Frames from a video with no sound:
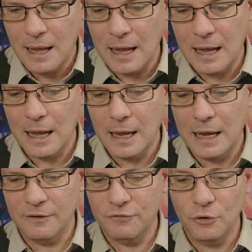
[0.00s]
Uh,
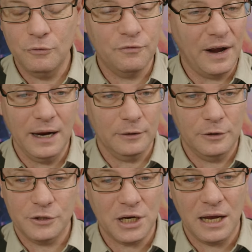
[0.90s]
and if you fail,
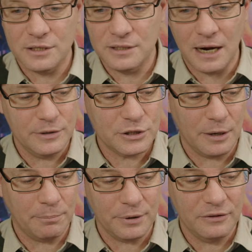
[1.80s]
the chances are it's
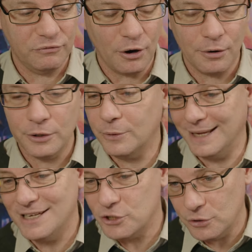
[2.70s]
going to breathe fire on you and
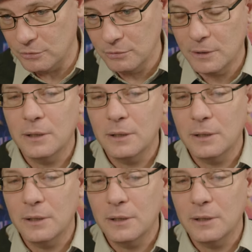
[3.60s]
eat you.